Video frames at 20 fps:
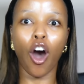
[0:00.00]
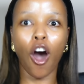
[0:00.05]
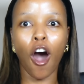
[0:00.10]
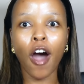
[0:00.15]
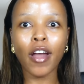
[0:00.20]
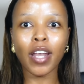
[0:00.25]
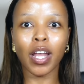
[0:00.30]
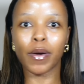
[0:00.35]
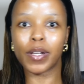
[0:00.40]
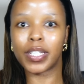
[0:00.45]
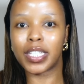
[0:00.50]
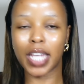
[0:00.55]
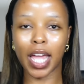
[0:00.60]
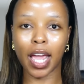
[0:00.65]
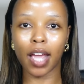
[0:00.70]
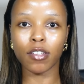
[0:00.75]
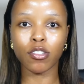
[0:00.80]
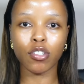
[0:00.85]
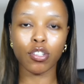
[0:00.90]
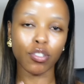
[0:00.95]
on our
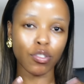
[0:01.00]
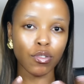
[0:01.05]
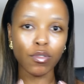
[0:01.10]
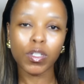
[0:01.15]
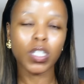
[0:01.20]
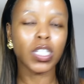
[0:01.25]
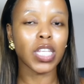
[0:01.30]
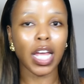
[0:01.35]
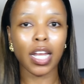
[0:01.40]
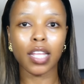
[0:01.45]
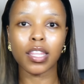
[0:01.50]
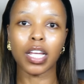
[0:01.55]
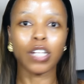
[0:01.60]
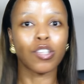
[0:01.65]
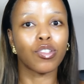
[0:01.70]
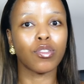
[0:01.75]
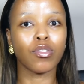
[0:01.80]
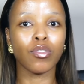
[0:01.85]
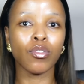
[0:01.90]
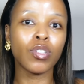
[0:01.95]
date, you decided
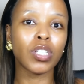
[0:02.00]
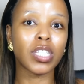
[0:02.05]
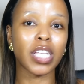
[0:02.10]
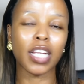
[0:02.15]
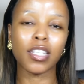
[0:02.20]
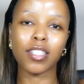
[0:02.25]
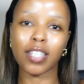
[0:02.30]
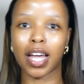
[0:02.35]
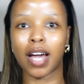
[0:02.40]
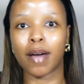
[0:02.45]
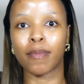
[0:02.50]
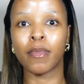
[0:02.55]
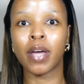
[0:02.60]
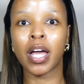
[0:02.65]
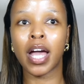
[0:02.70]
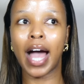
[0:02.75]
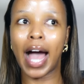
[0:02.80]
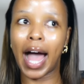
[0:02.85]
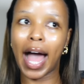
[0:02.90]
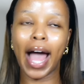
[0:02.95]
to come
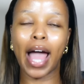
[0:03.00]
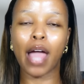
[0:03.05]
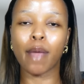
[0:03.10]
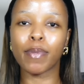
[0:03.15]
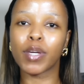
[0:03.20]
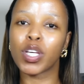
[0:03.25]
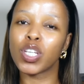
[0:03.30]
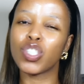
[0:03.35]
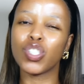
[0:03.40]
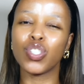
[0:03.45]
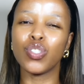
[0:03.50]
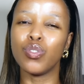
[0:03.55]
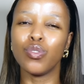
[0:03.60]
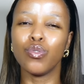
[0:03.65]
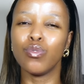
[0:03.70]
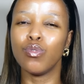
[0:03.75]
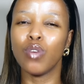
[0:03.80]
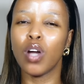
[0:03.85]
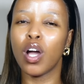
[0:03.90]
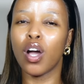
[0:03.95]
high because
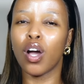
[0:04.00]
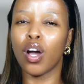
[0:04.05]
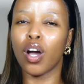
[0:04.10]
you